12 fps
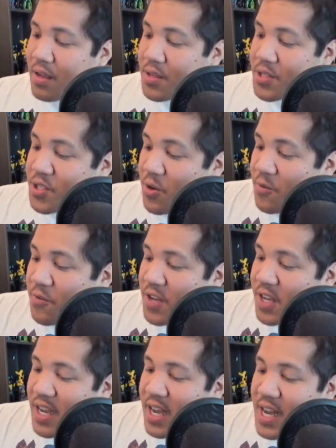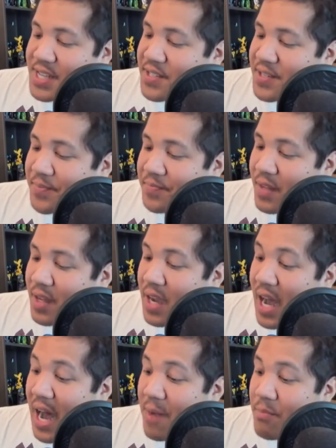SoFit asks,
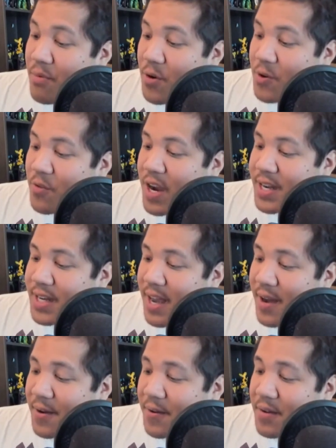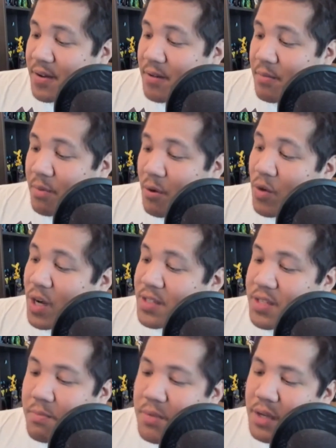I'm broke right now, but want
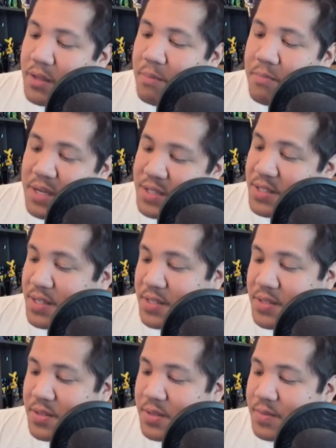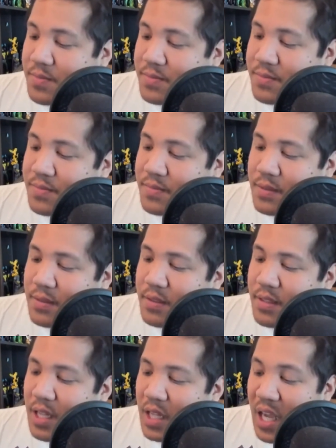to build a business.
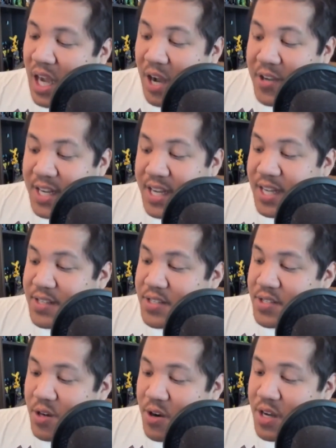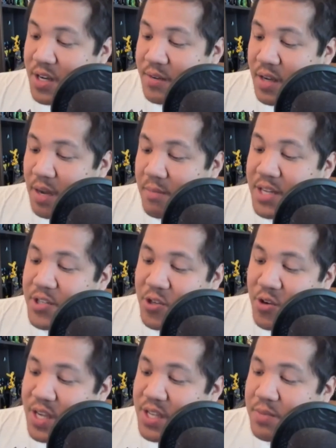How can I get started on my
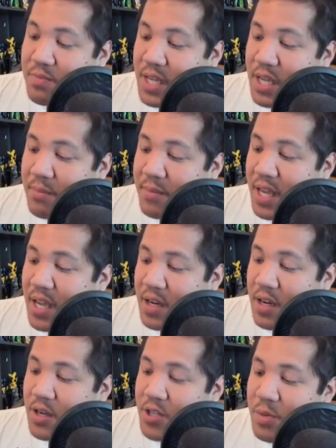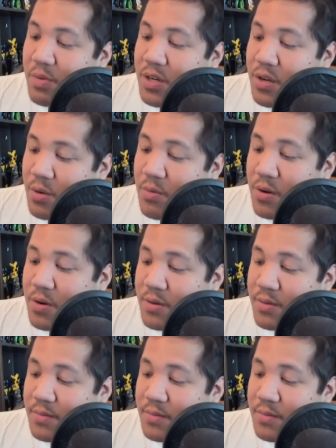journey to becoming an entrepreneur?